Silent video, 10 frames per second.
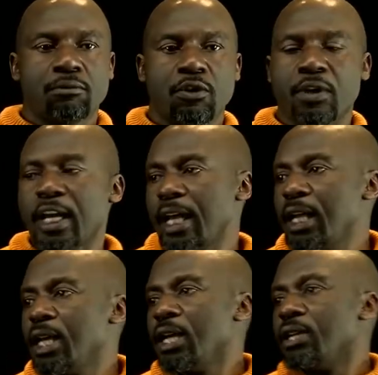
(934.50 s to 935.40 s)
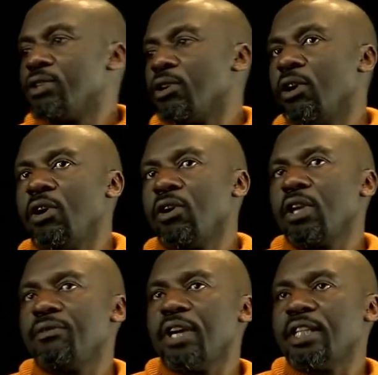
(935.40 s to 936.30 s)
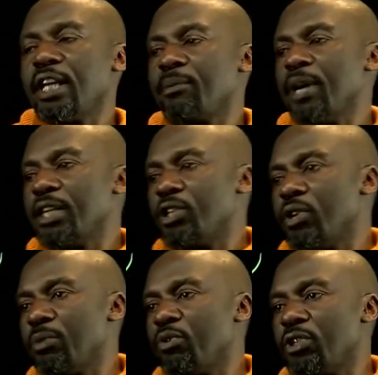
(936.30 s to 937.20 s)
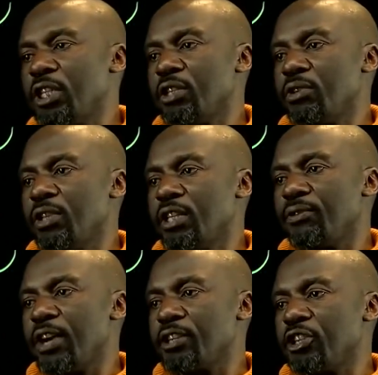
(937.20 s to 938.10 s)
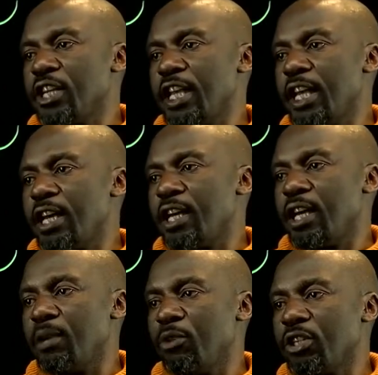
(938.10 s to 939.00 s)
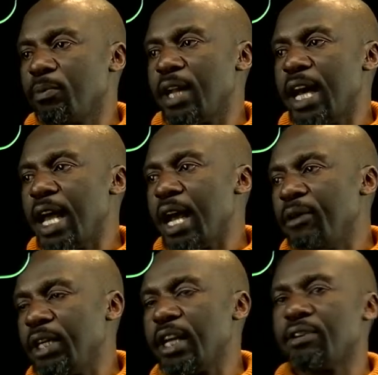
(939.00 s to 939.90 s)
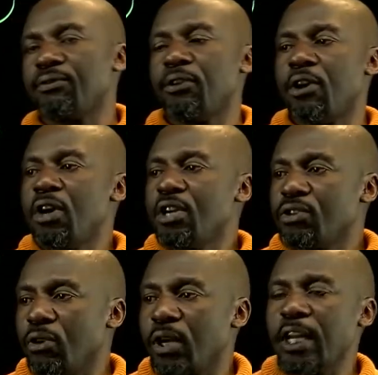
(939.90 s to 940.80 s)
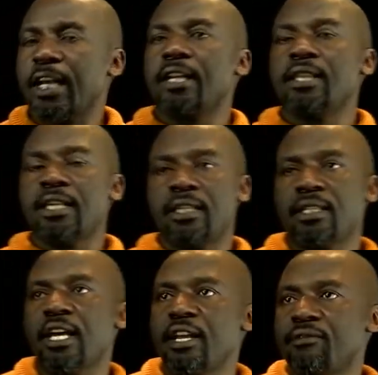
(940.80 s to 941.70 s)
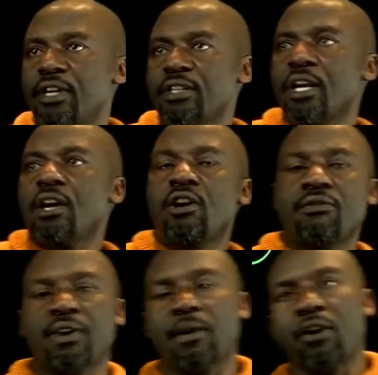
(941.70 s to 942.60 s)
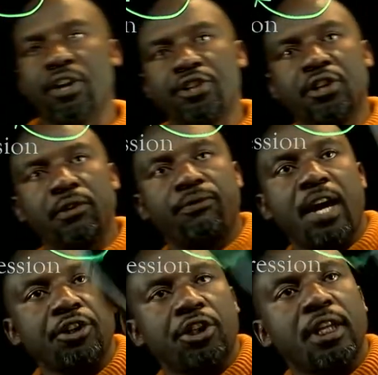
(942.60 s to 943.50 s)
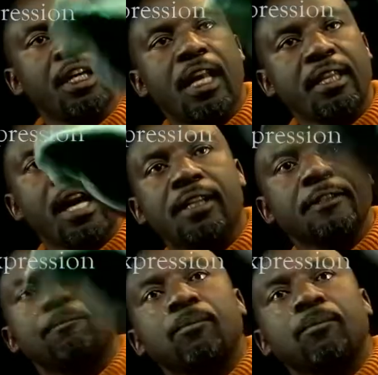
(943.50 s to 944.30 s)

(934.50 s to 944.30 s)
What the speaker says: Okay? So if I take my 2 and put into this function here and multiply, I will get 4. So clearly this is the inverse of our original function, like that.